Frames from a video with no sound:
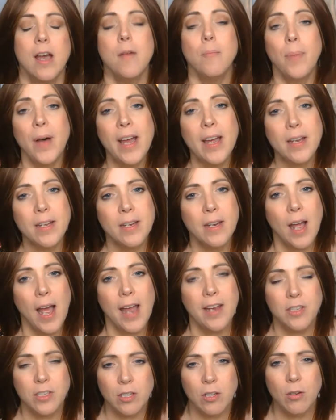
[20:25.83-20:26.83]
But
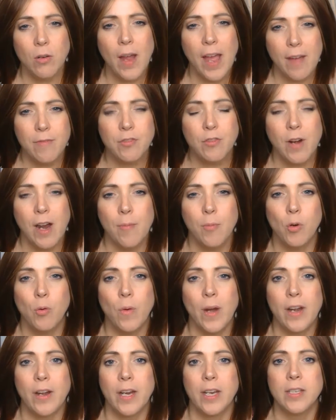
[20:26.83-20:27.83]
I do have trouble
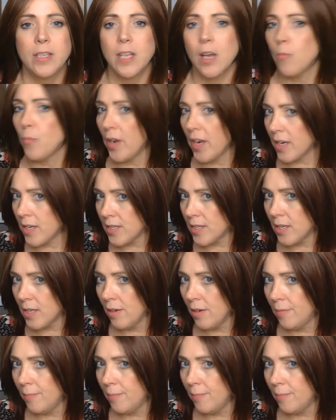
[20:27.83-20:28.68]
wearing some wigs